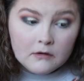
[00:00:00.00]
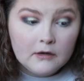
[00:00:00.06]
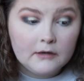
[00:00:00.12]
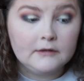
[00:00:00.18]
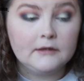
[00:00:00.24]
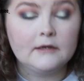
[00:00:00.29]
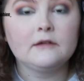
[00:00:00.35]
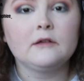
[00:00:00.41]

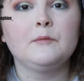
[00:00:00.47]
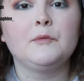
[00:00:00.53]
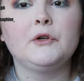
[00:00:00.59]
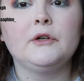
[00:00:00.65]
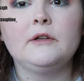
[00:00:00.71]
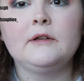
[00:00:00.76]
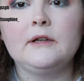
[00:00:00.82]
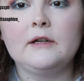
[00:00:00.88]
And yes, I'm
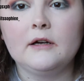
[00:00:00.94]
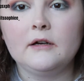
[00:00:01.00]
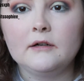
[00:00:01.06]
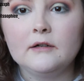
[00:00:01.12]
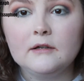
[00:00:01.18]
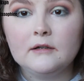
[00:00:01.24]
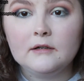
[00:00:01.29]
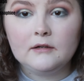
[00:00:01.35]
pulling the
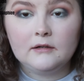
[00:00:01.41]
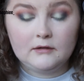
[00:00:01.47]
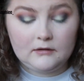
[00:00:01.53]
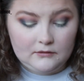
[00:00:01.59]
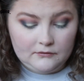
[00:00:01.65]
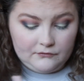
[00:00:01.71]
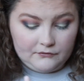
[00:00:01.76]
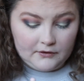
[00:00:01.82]

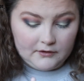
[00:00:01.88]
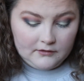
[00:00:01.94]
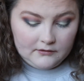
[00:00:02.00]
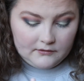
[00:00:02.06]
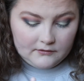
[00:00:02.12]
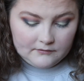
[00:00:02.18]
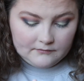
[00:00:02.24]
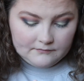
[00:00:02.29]
ugly face.